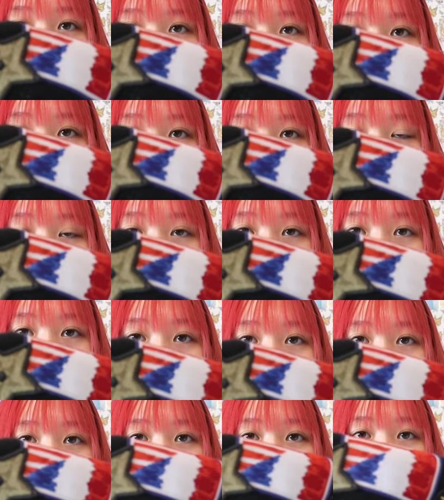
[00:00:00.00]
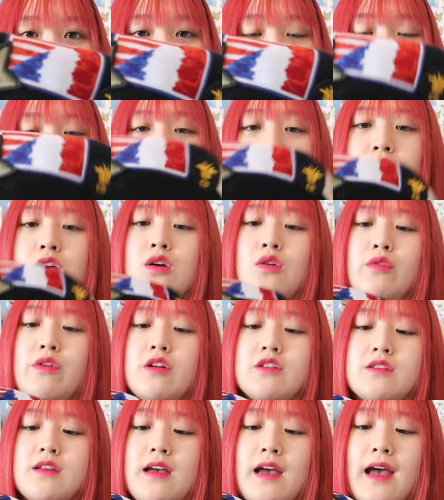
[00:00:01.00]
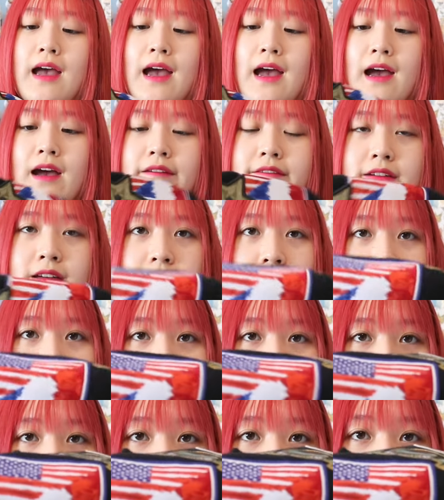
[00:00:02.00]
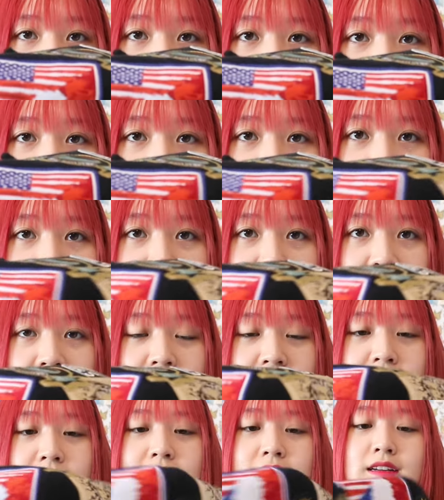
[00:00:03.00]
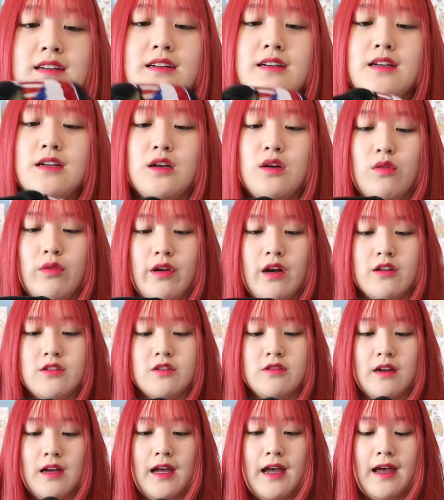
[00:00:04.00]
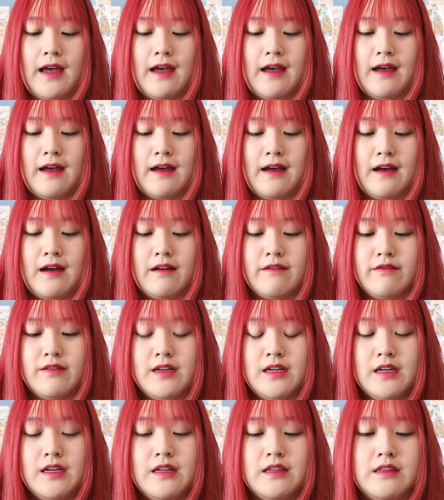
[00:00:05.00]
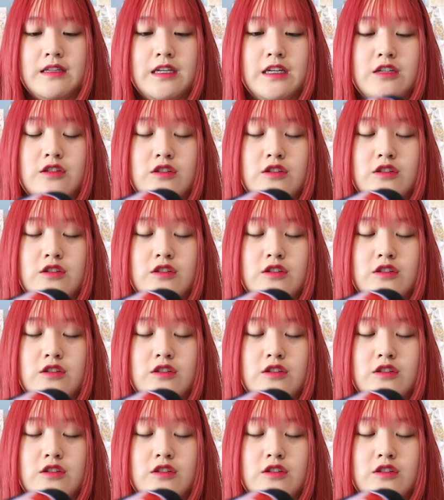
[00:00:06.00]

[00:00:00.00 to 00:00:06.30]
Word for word: the star charm. We also have um, a flag. We also have the